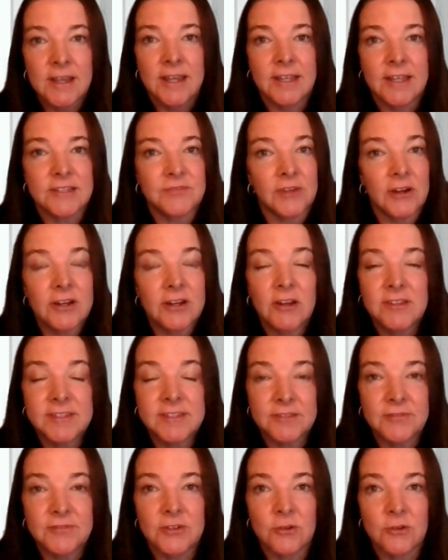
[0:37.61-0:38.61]
It's very
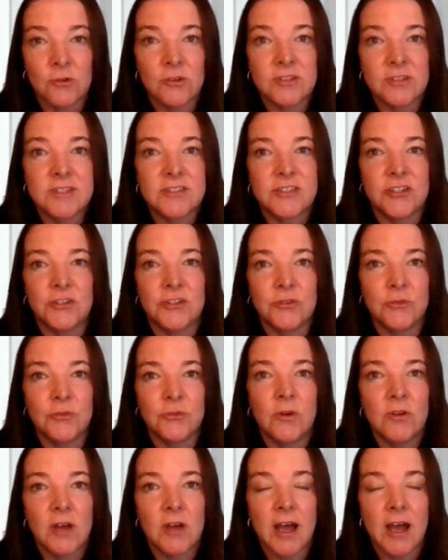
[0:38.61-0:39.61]
difficult
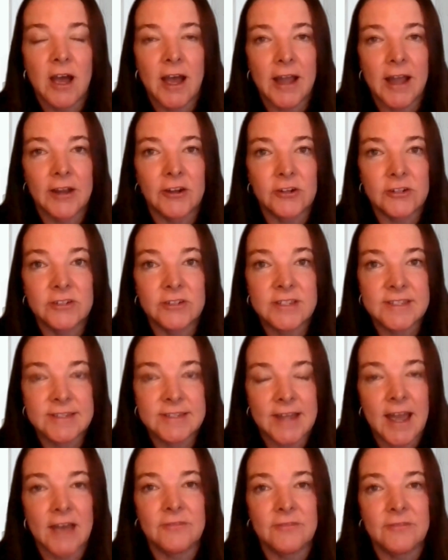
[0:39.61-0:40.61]
to hire
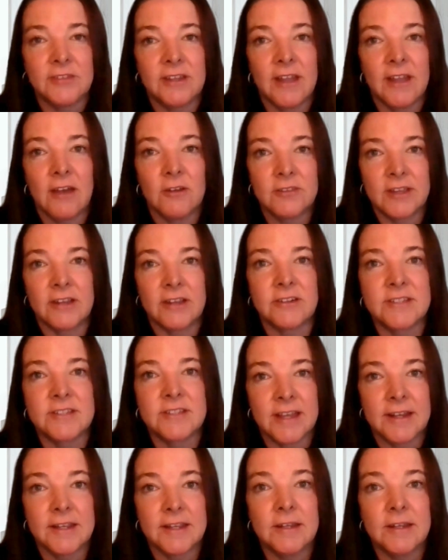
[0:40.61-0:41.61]
staff in healthcare
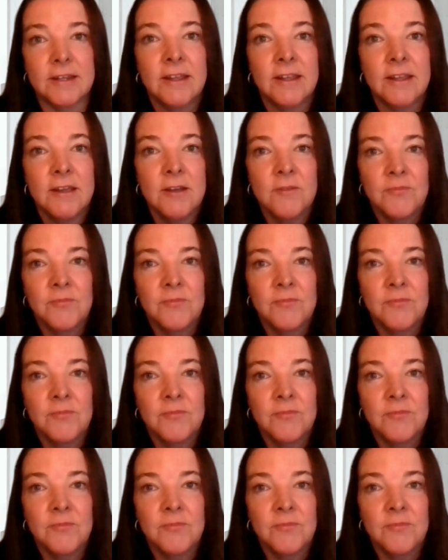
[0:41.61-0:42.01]
setting